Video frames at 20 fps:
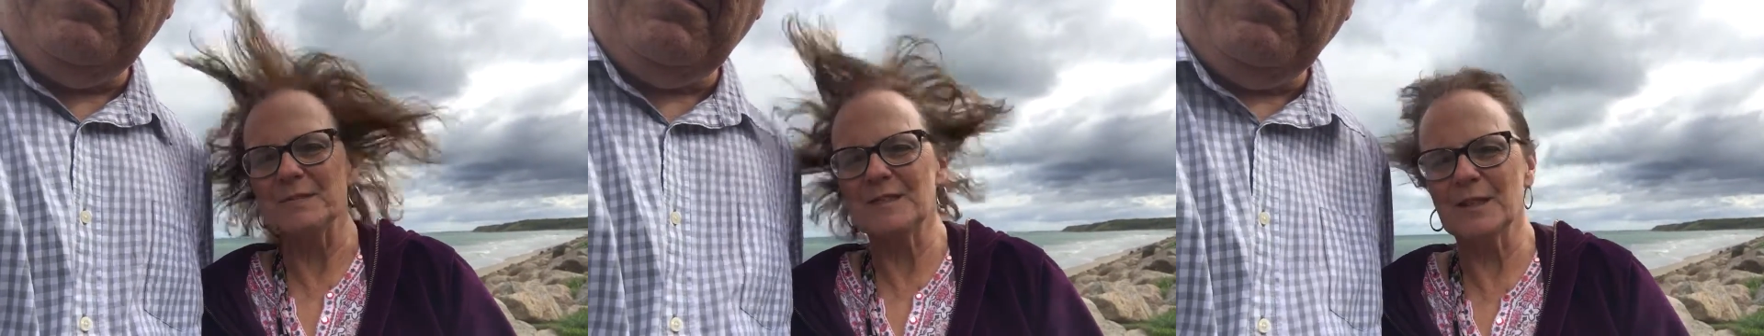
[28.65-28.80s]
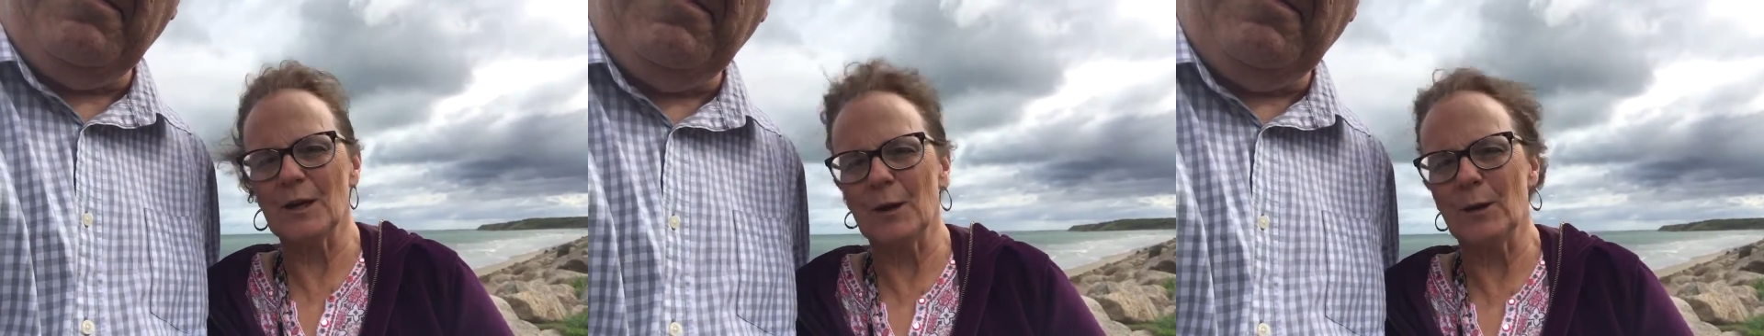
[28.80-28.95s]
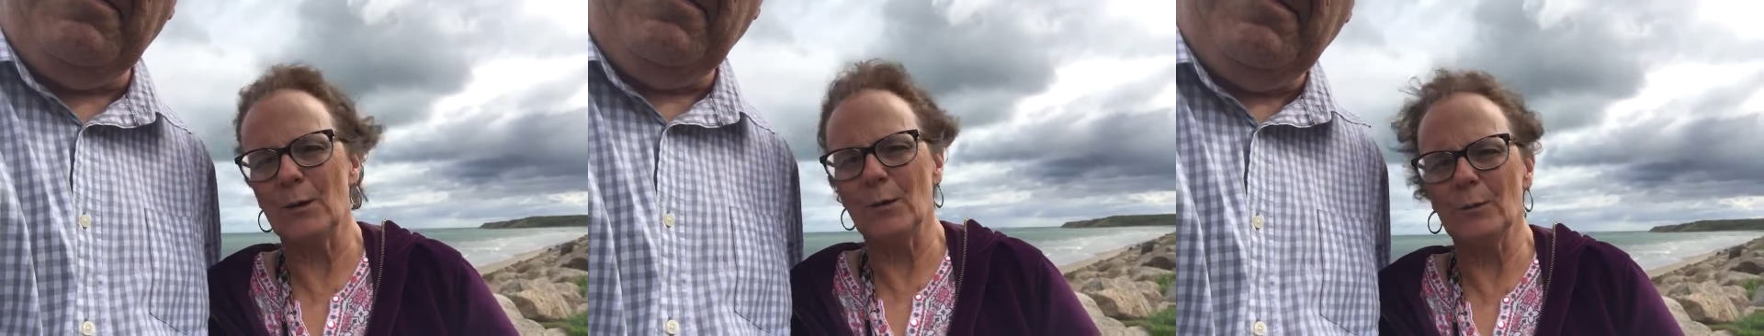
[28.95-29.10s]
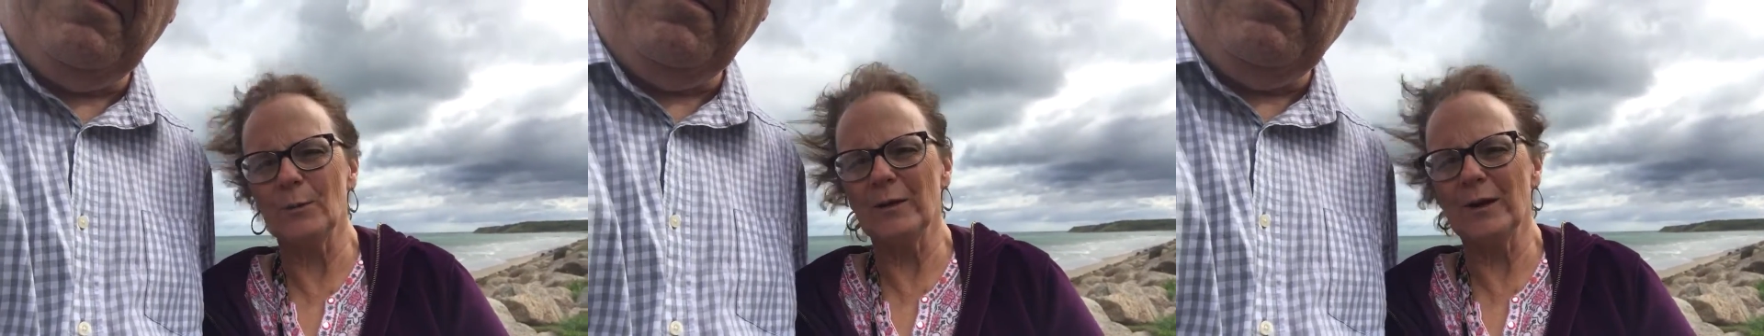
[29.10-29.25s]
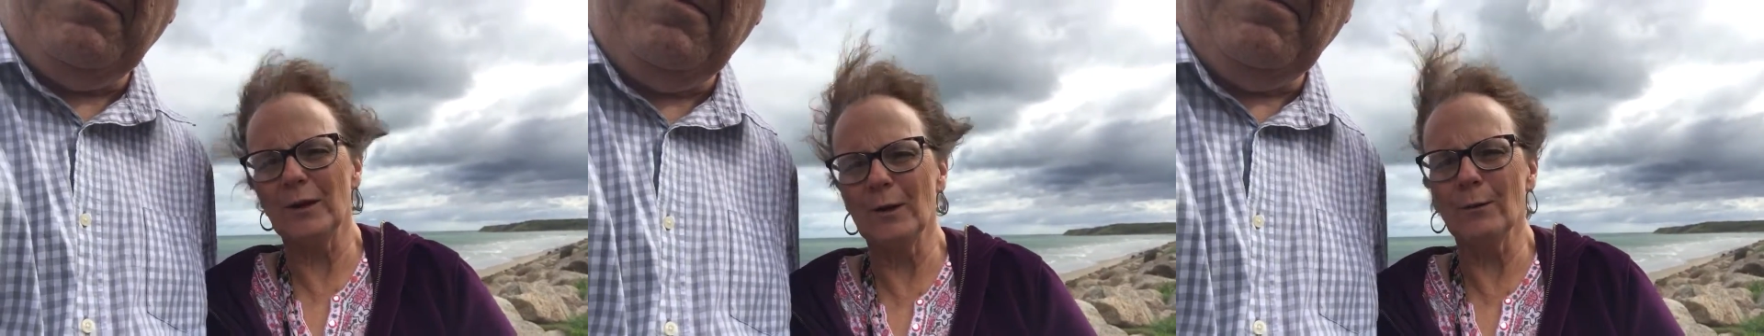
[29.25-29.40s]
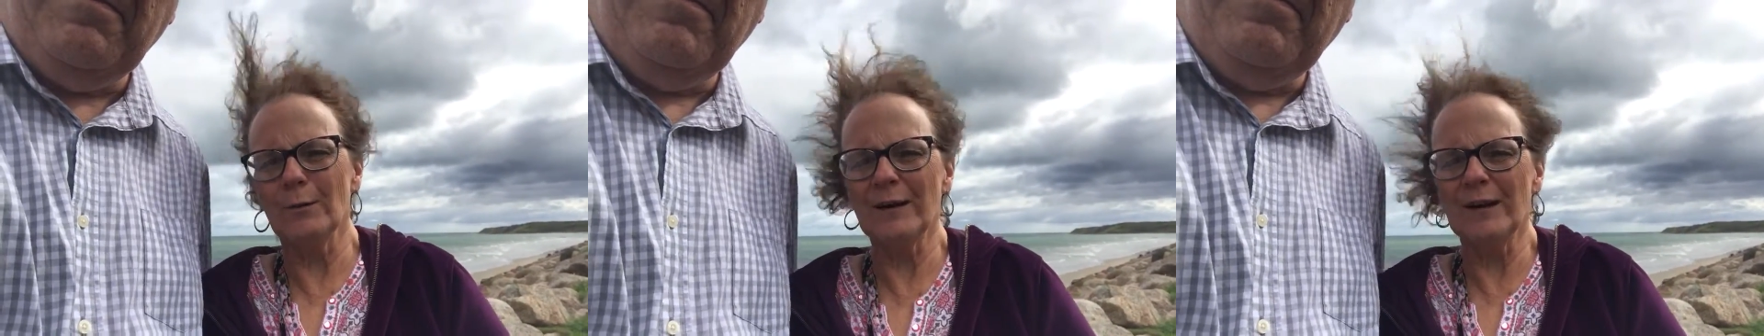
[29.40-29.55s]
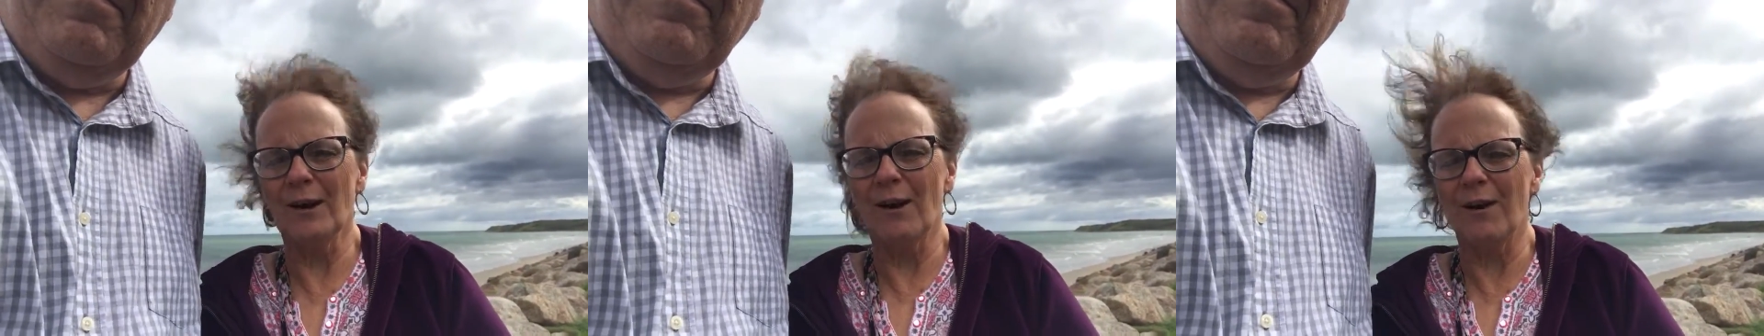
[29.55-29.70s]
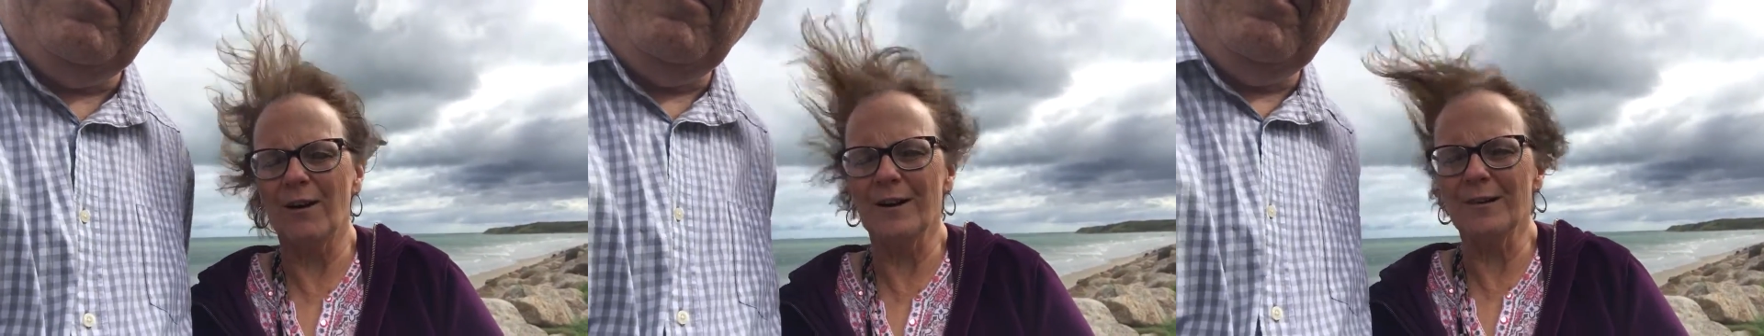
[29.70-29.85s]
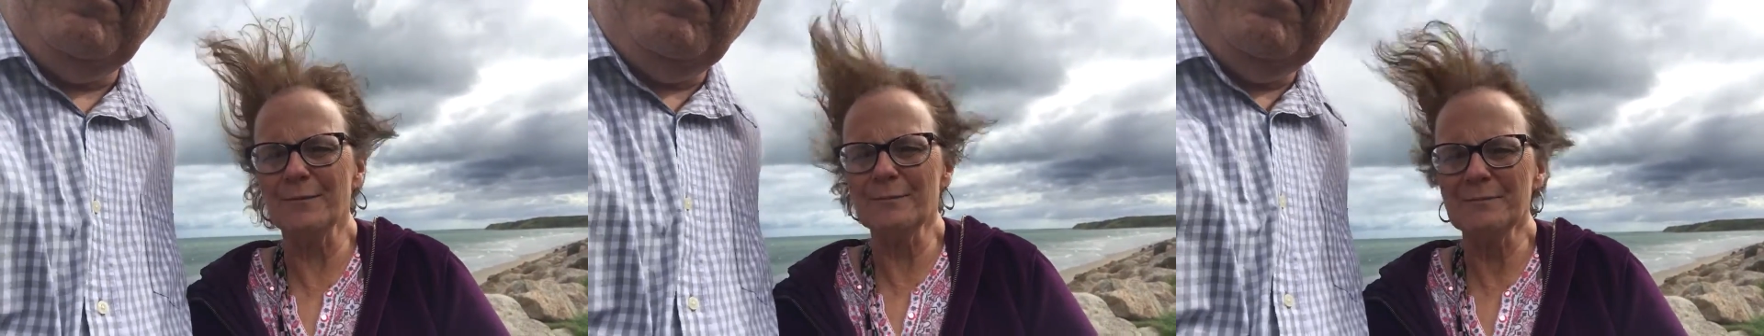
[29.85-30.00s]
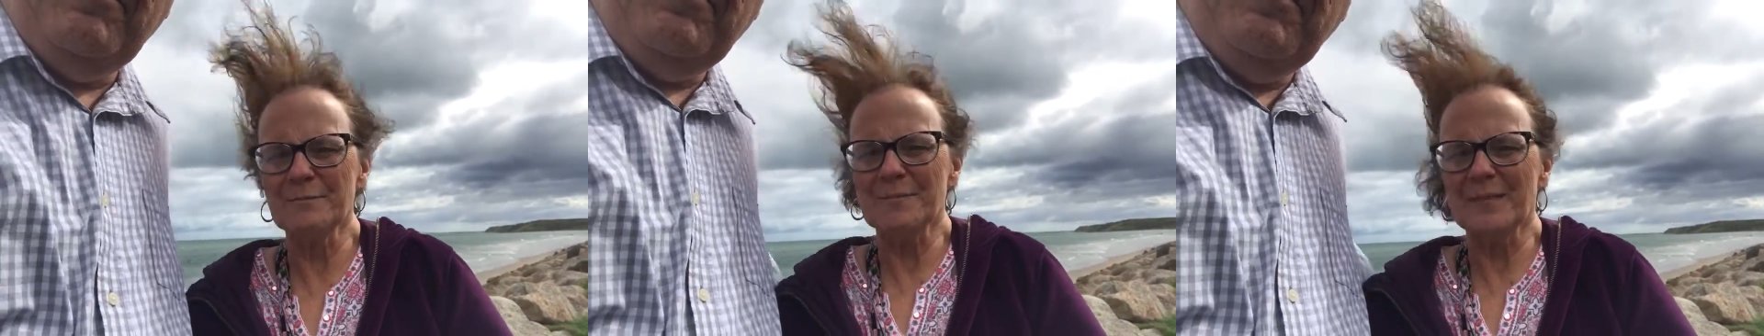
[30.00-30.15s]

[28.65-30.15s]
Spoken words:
So here we are.